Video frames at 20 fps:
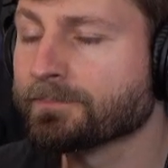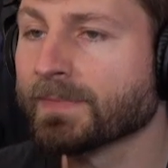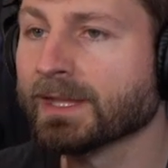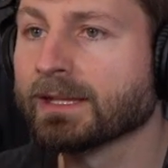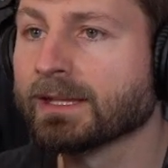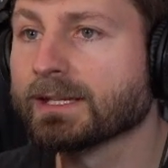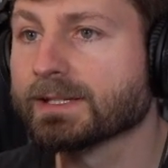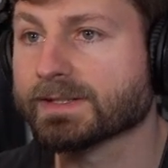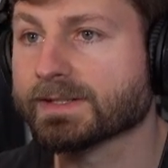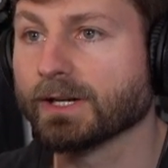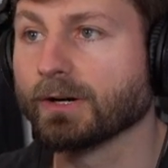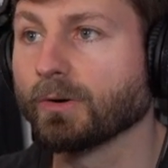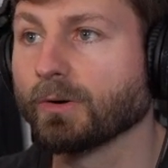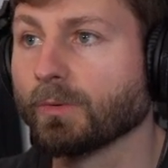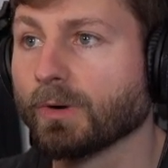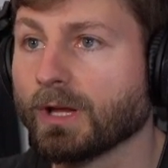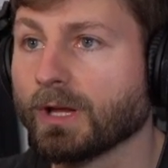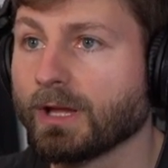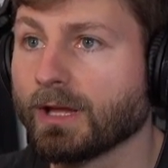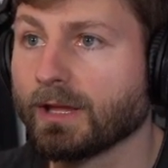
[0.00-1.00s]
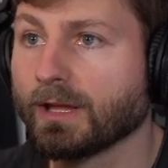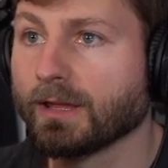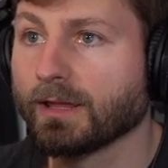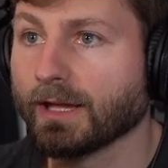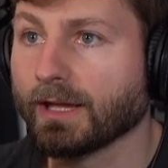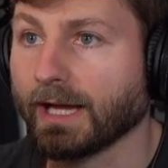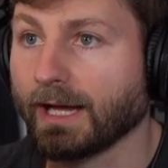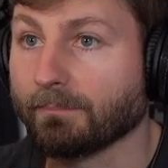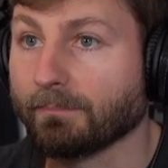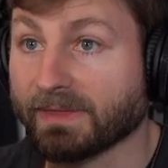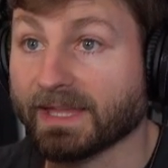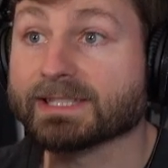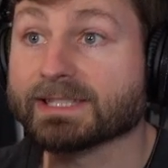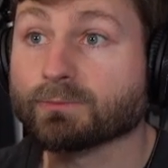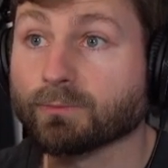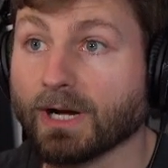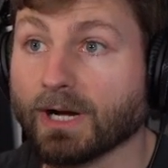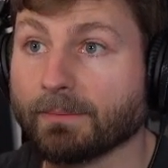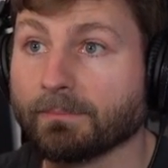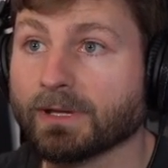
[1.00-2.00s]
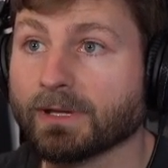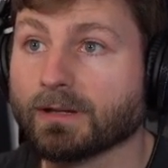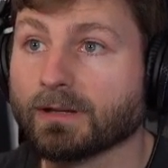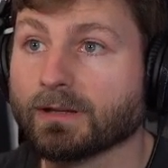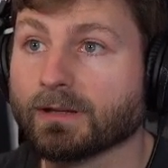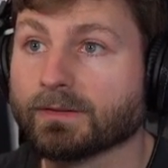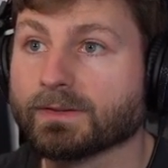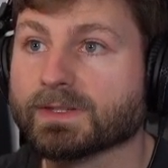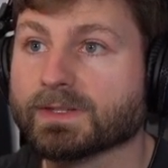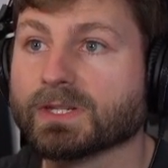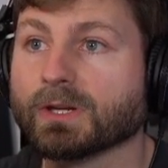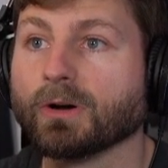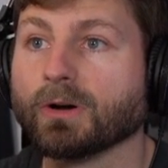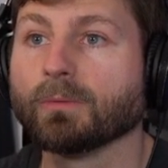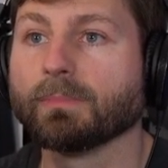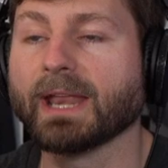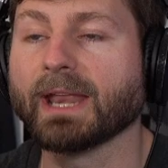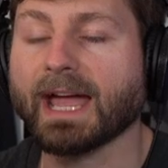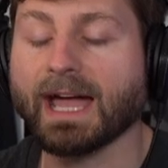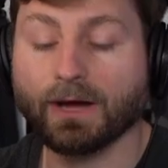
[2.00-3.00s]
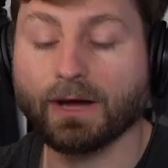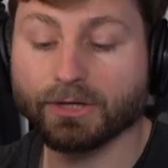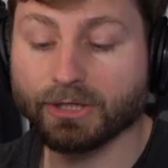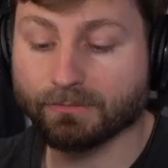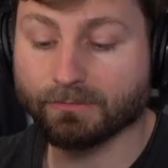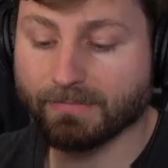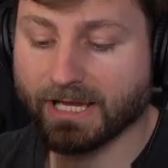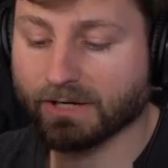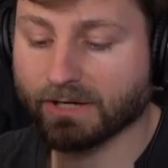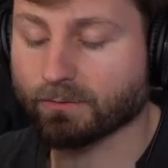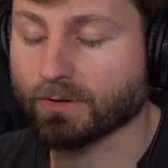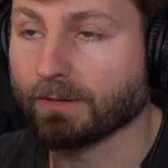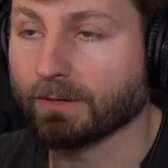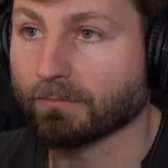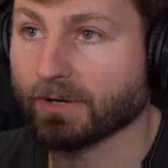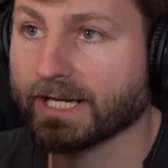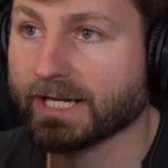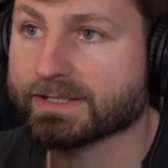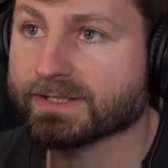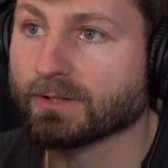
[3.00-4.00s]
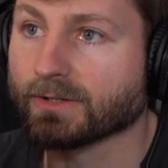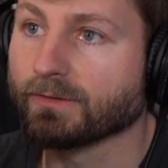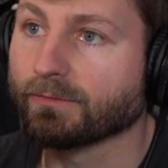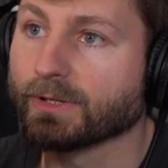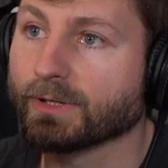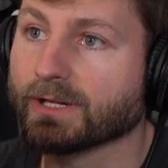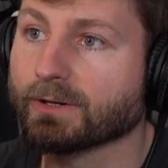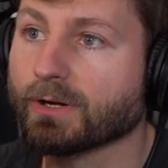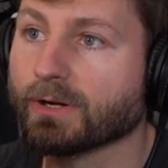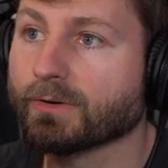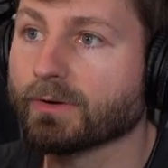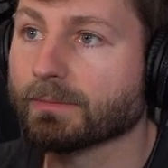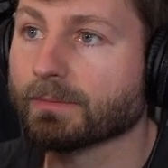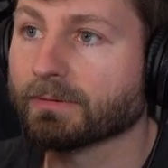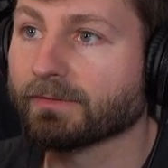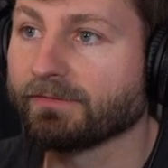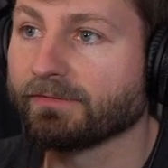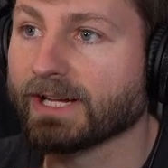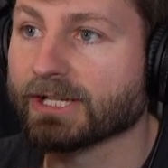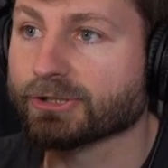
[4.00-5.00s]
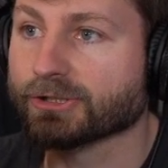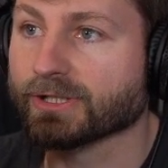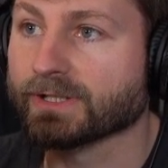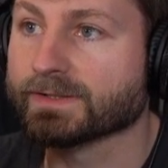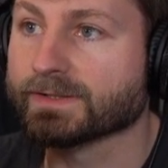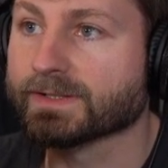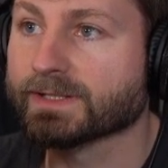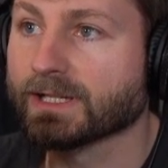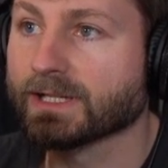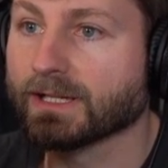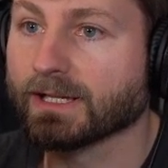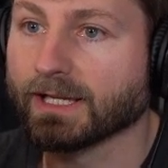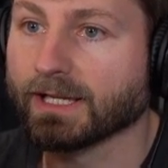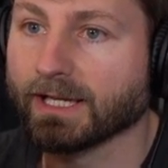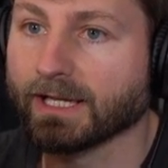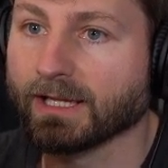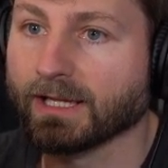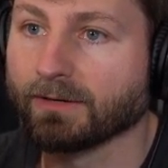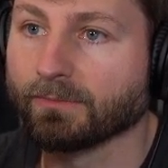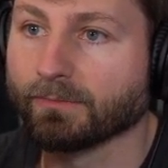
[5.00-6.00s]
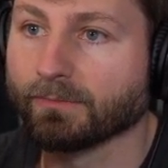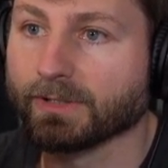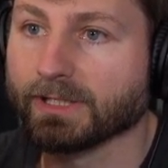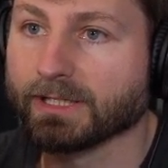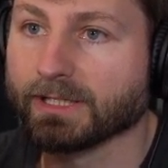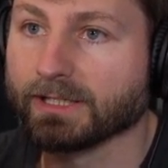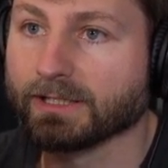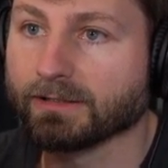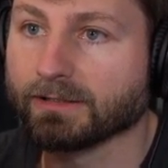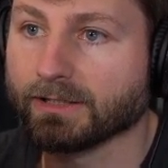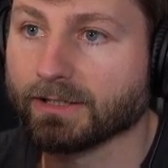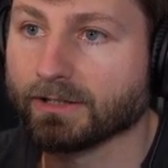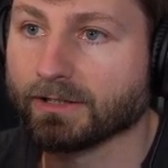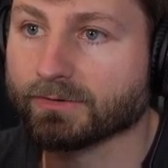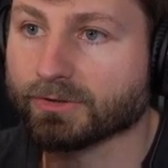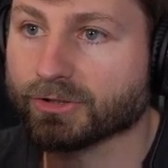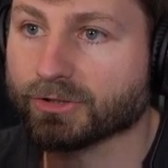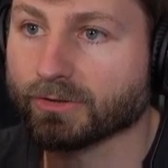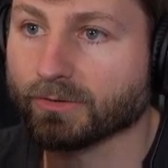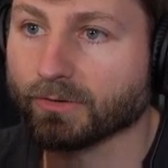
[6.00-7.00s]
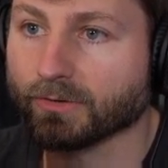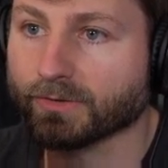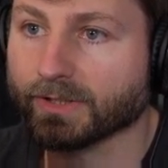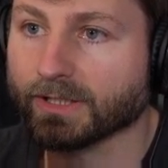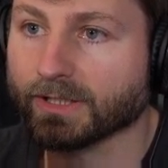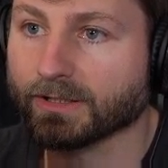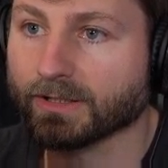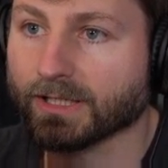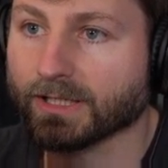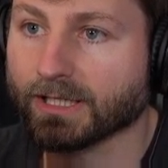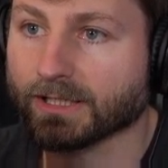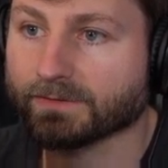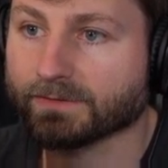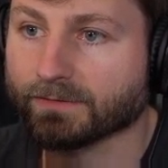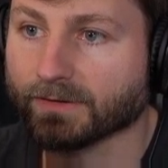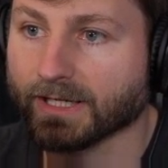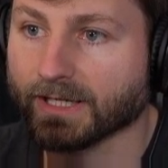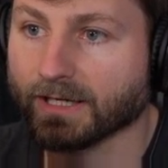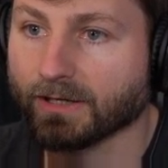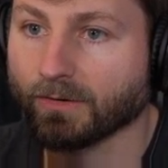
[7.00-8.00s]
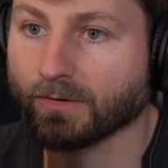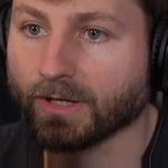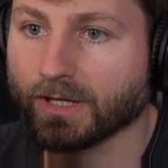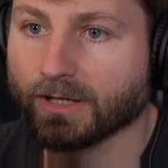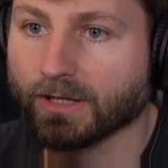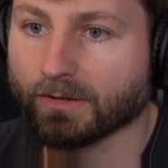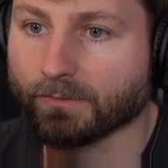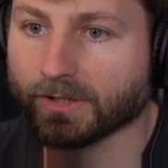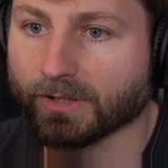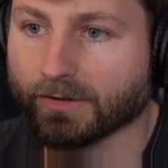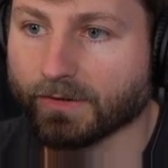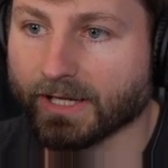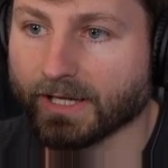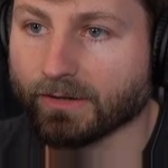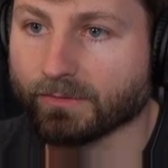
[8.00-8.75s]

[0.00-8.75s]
So, but that's rum. So, but how do you make rum, right? So if we go to our professions and we, show only unlocked for now, and we go down